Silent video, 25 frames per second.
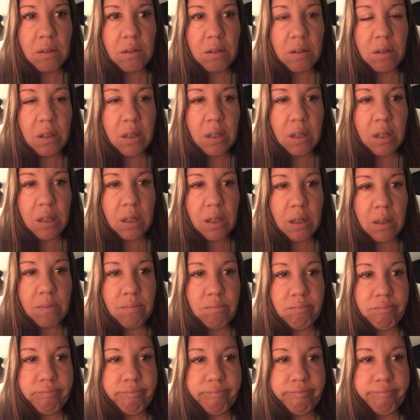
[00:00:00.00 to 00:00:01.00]

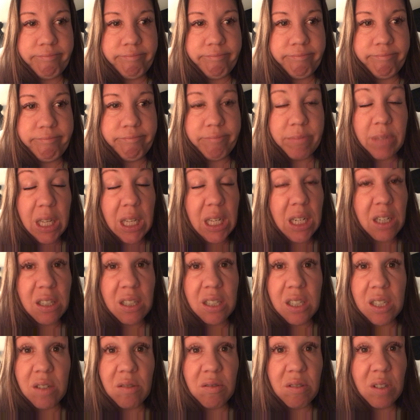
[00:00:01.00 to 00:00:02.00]
I
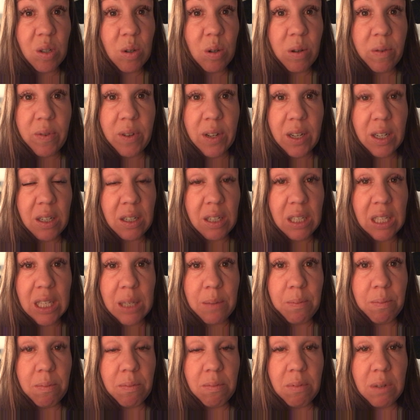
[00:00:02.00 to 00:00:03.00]
just don't know if I
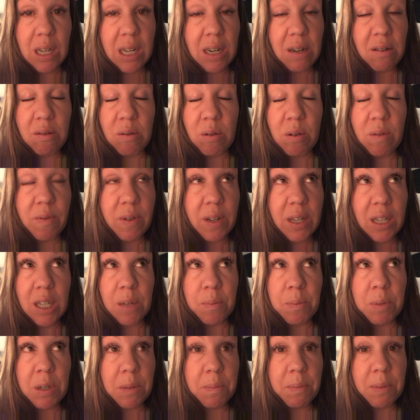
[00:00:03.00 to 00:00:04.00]
could
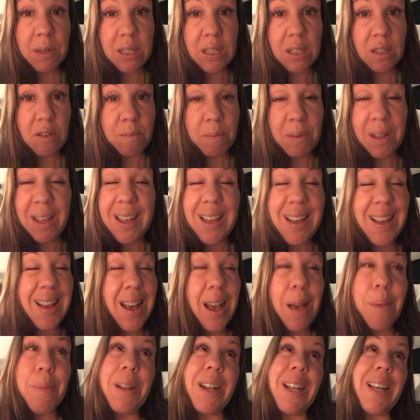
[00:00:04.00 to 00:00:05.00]
pick myself.
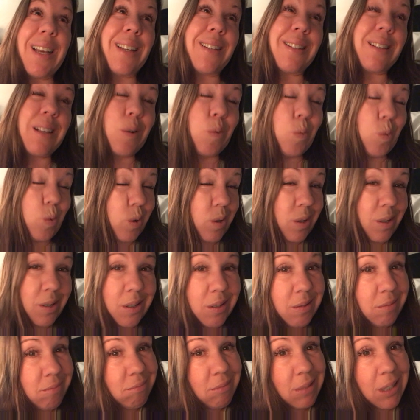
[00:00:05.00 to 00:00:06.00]
I mean, I guess I would
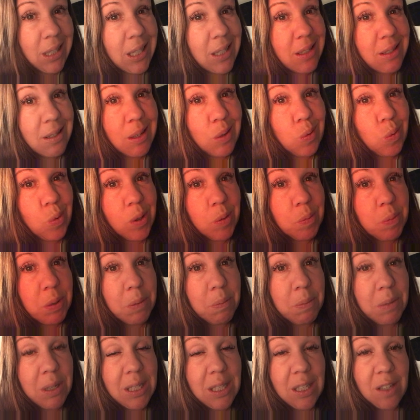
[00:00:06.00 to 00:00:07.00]
pick
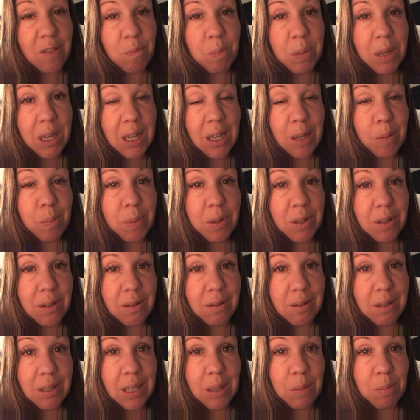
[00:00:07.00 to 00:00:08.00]
myself back up and
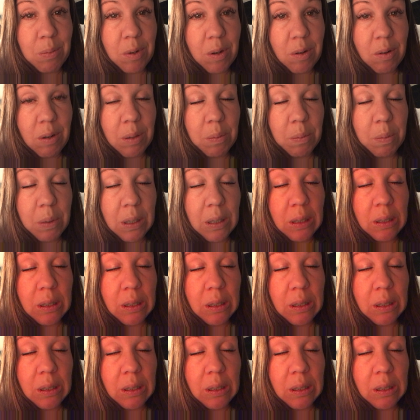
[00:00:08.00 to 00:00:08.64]
just keep going, but